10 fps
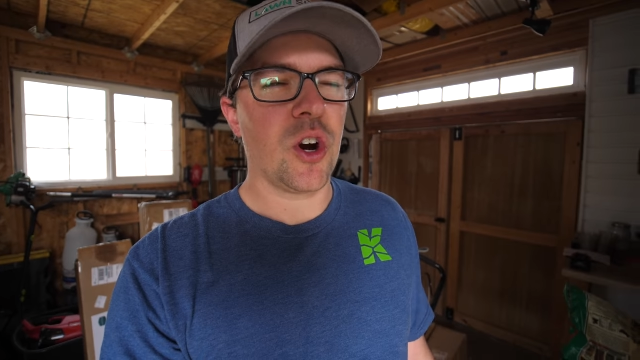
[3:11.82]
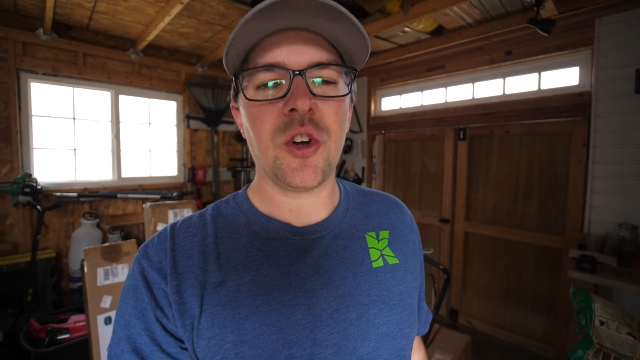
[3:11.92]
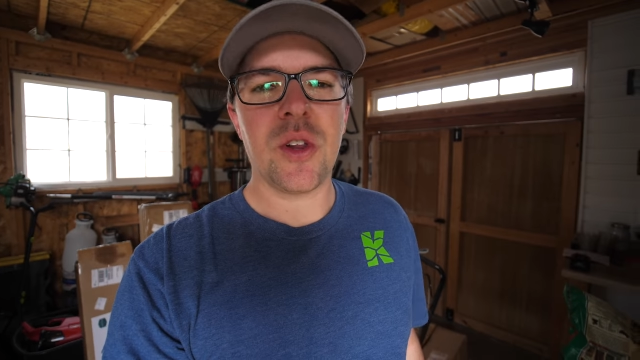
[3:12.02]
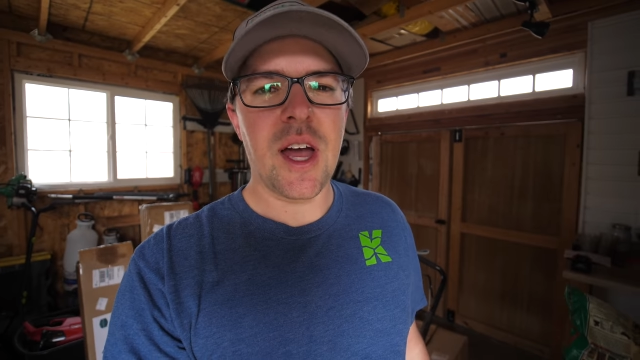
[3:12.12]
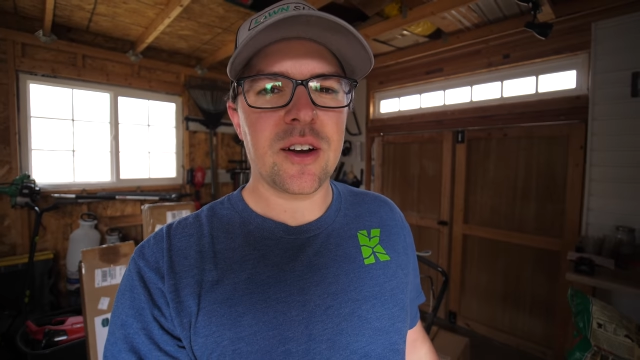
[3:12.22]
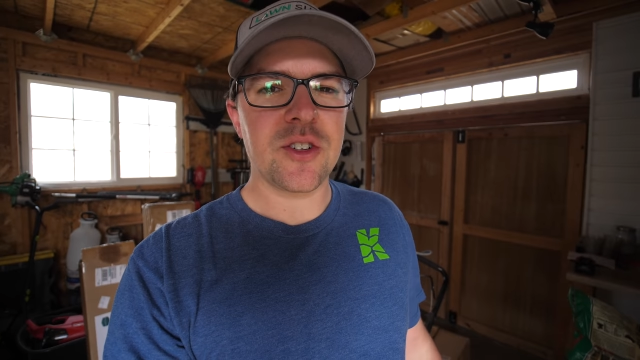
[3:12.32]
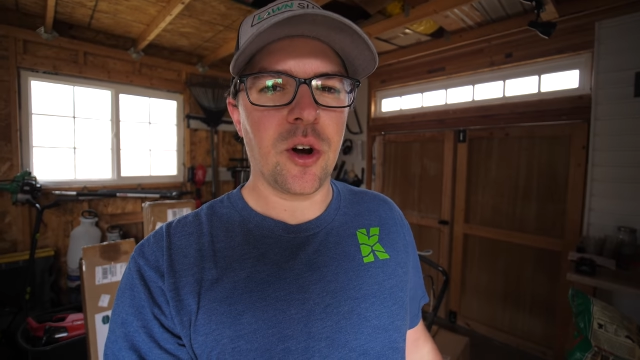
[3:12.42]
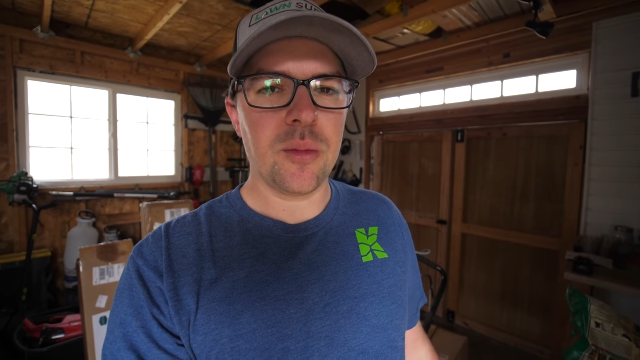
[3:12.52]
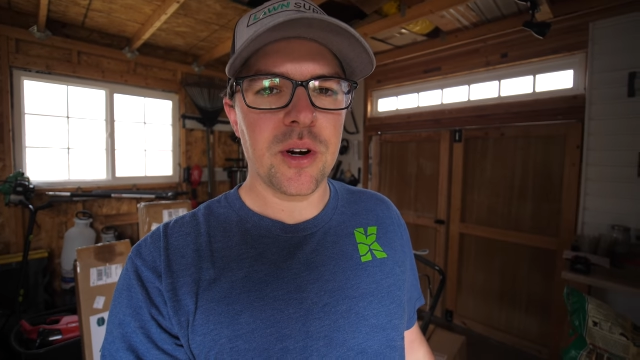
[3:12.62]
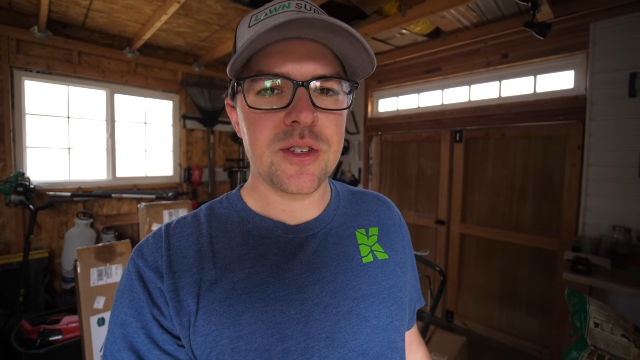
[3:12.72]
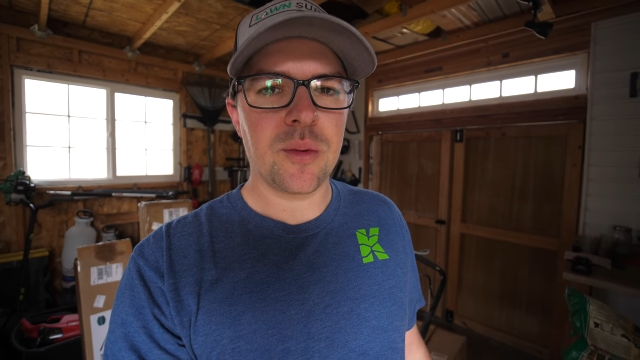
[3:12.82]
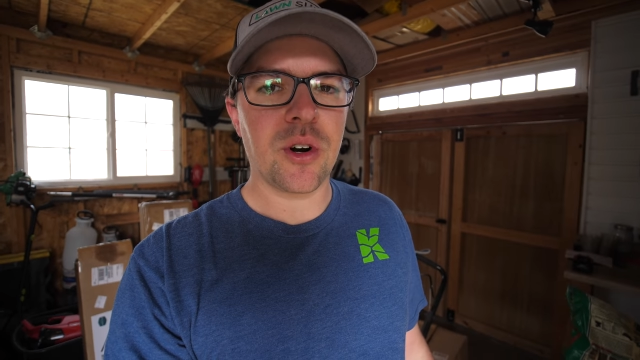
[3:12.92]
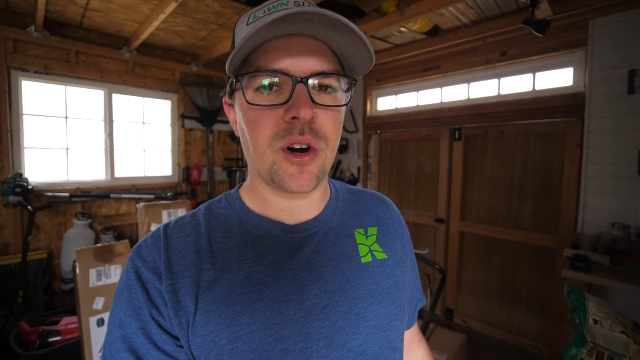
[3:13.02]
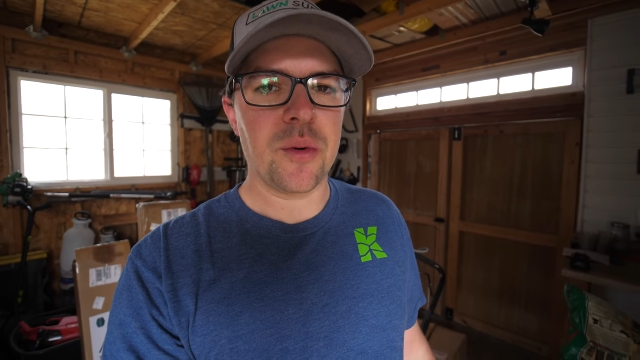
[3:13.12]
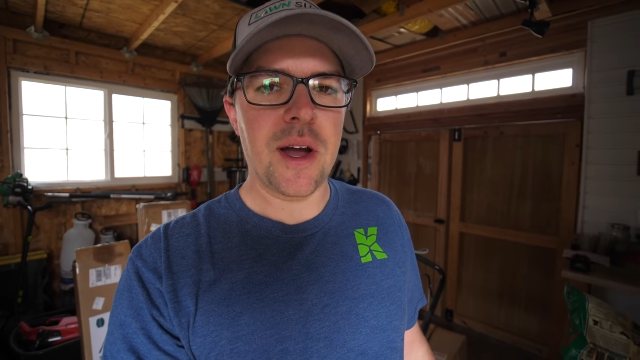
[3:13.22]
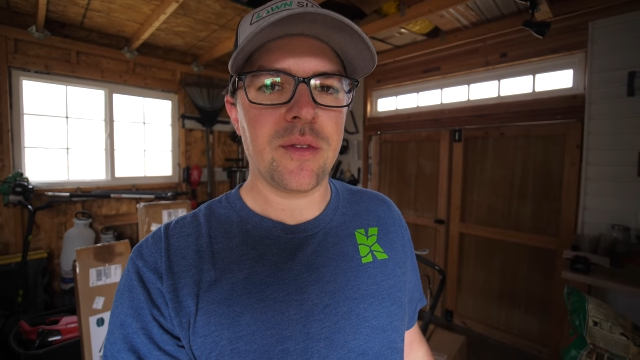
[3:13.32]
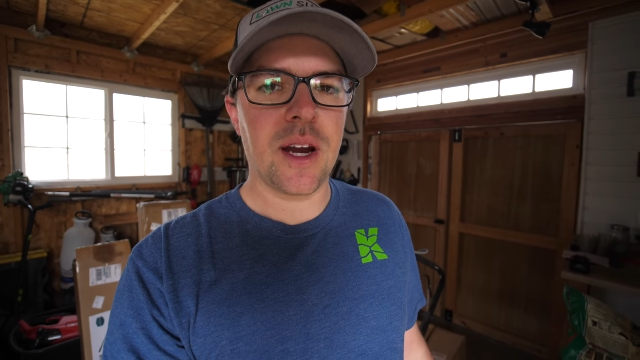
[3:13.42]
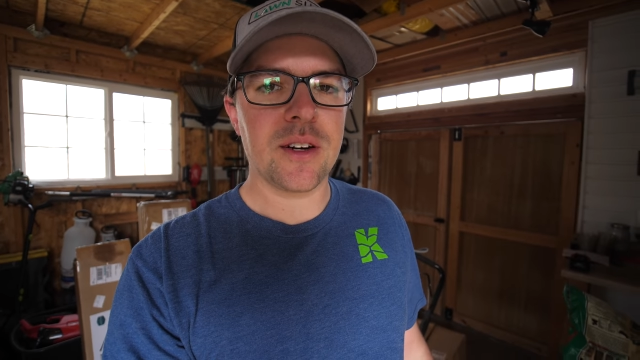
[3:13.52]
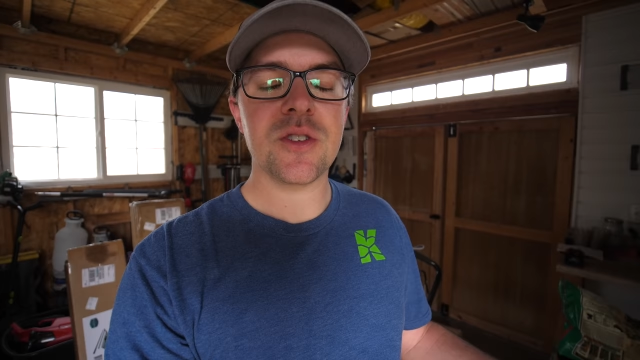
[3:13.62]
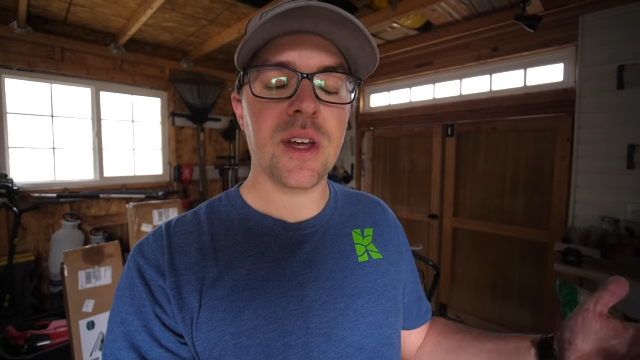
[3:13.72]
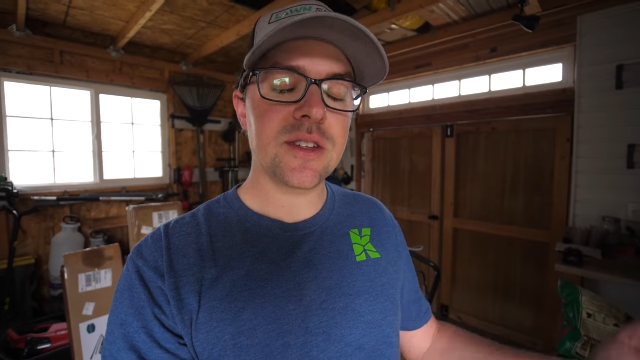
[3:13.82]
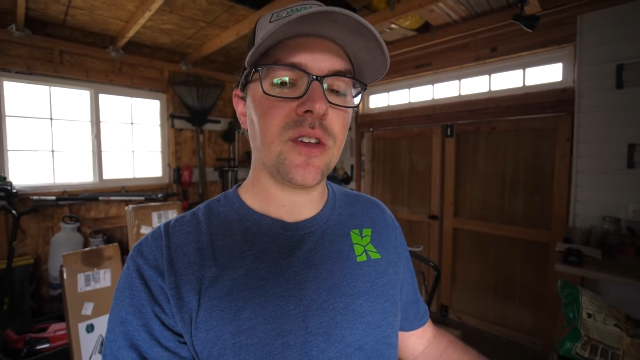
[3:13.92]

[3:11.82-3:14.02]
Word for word: early october somewhere around there so that's